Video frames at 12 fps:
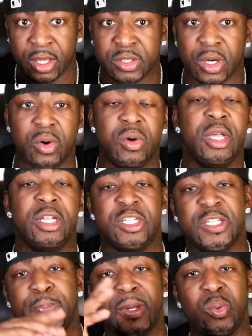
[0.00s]
So
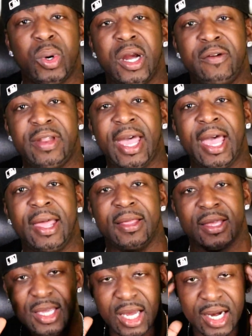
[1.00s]
just beware of
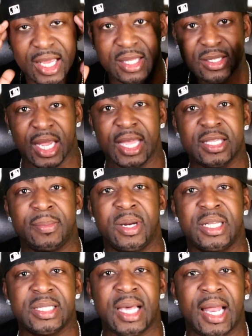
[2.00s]
that. Kind of take
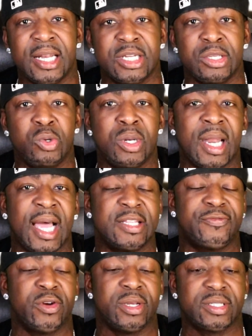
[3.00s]
some of this knowledge and
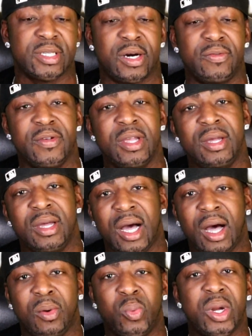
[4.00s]
utilize it for yourself.
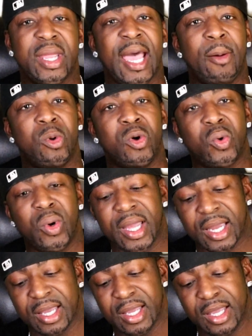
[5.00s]
I'll recap real
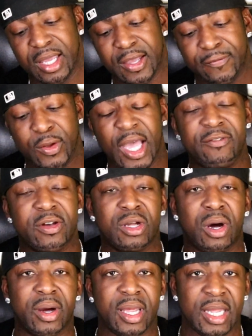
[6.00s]
quick. If you have a
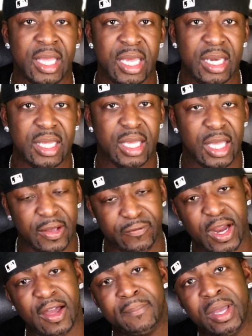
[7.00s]
dog in heat,
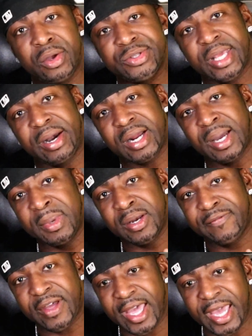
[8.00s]
if you have males that are
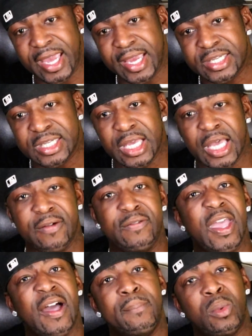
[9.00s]
coming of age,
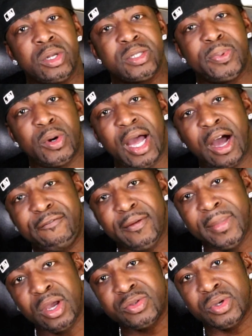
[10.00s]
if you have multiple
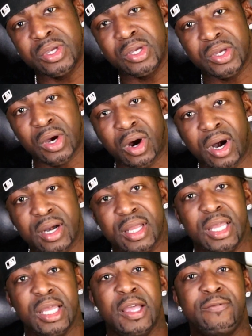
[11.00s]
alpha males on your
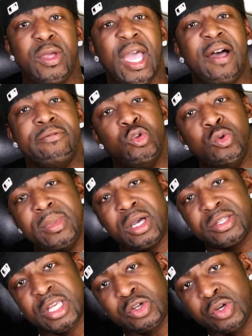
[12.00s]
yard, if you have new
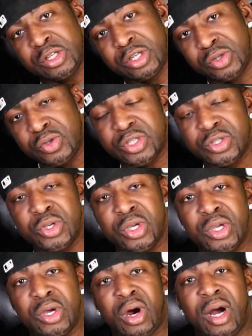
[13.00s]
males that you're introducing to
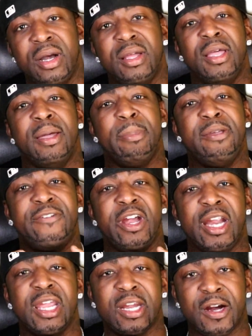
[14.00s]
your yard, be
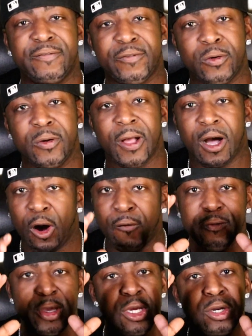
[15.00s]
very careful.
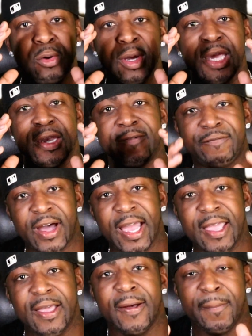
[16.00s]
Hopefully you don't get in a
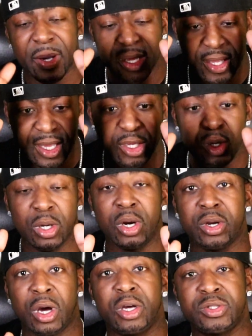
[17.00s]
fight. But
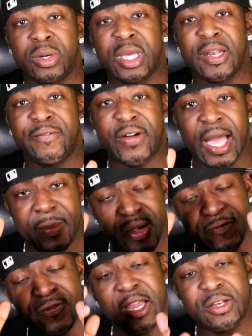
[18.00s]
your dogs don't get in a fight.
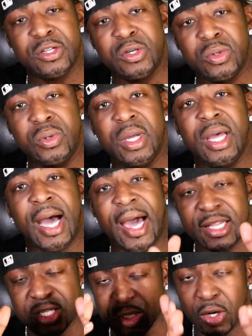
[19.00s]
But if they do,
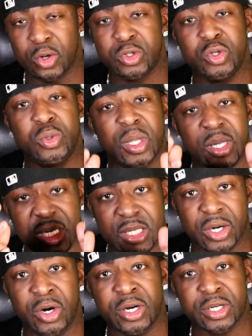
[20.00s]
I just told you the
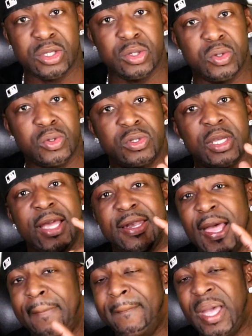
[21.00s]
deterrent to use.
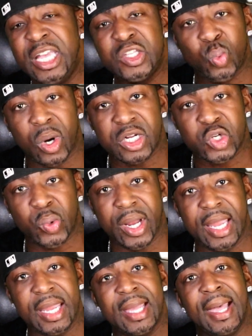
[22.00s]
That mace works
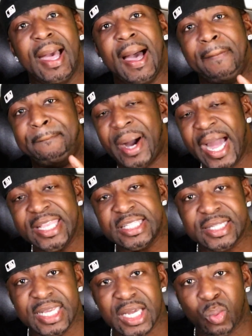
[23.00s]
great. A
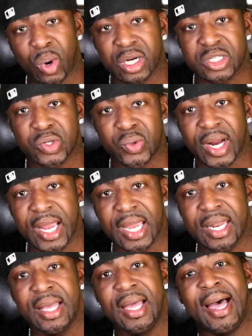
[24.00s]
bite stick works
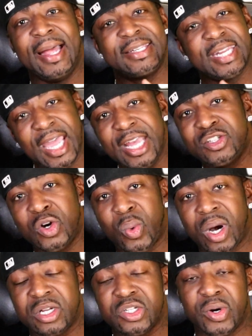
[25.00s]
great. A
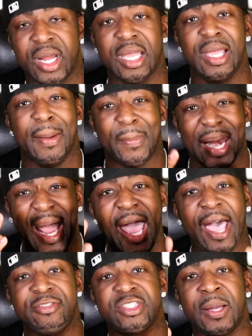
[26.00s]
taser works great. But
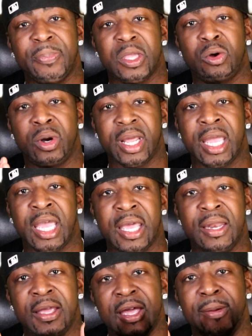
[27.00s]
have something on
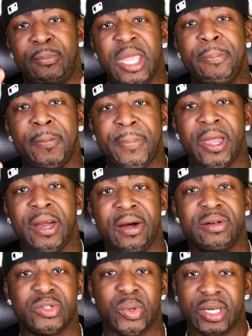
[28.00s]
hand. Be
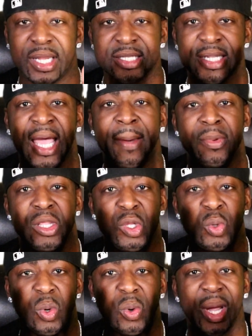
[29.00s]
prepared so it doesn't happen to
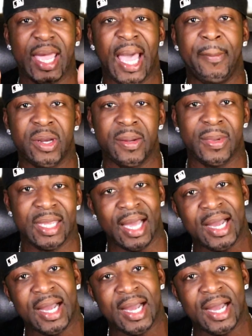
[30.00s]
you the way it happened to me.